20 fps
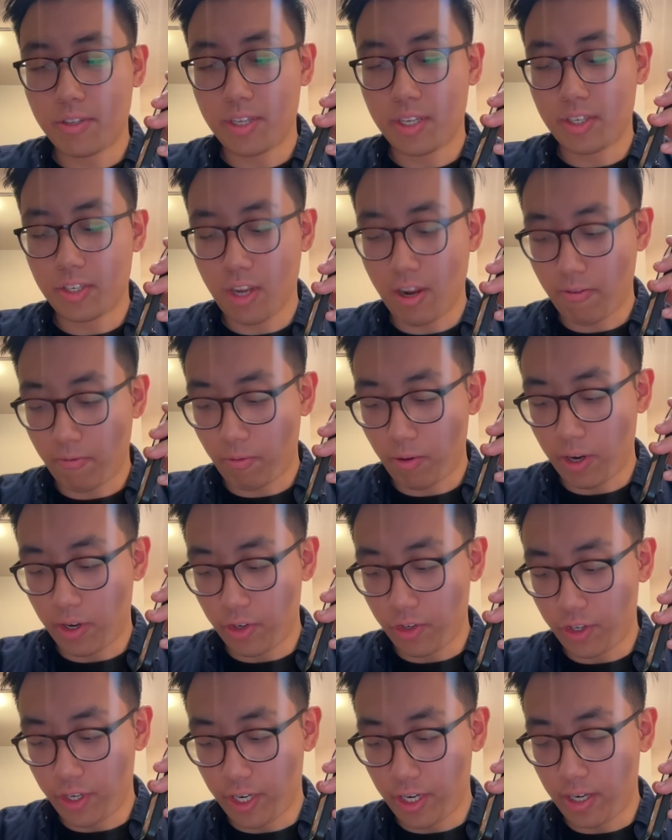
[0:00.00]
a software
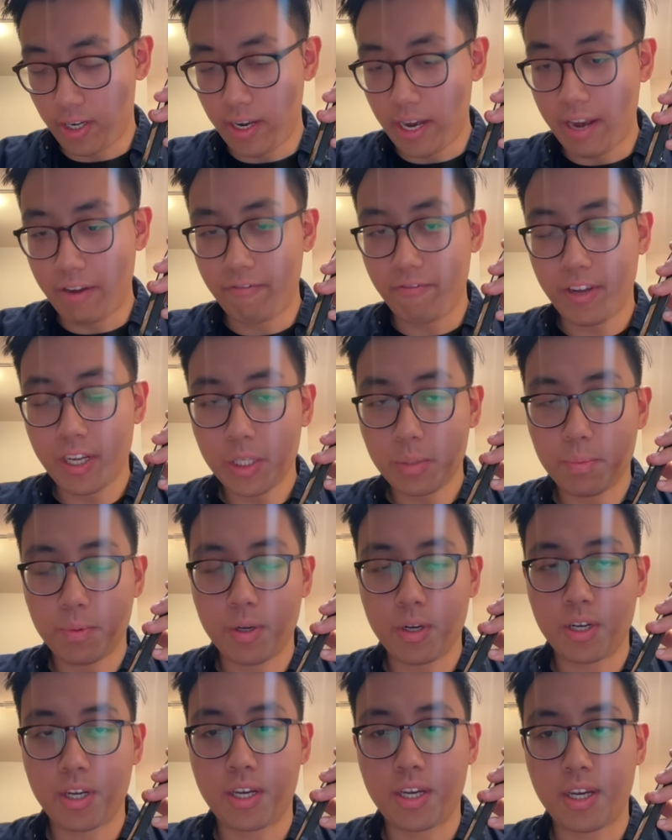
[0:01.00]
engineer at
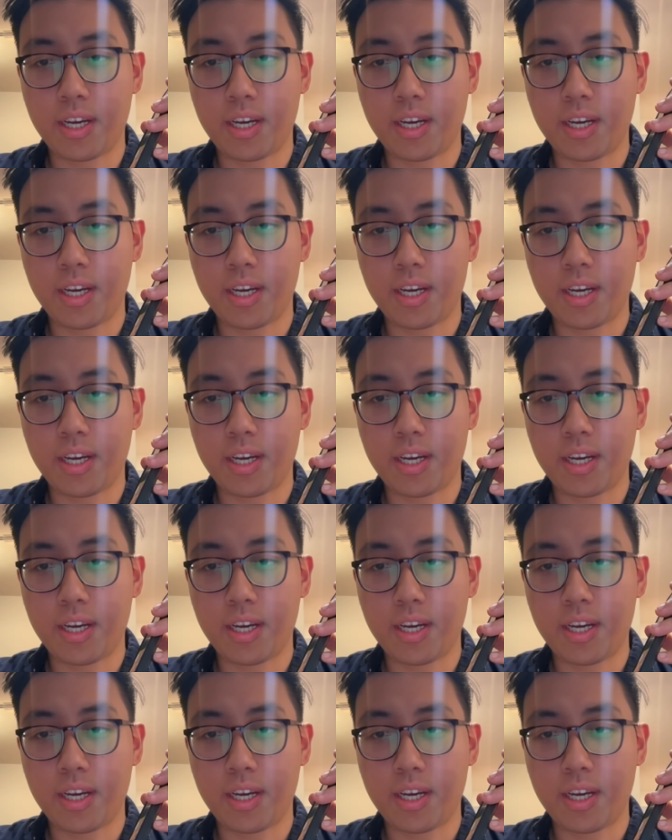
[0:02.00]
Facebook,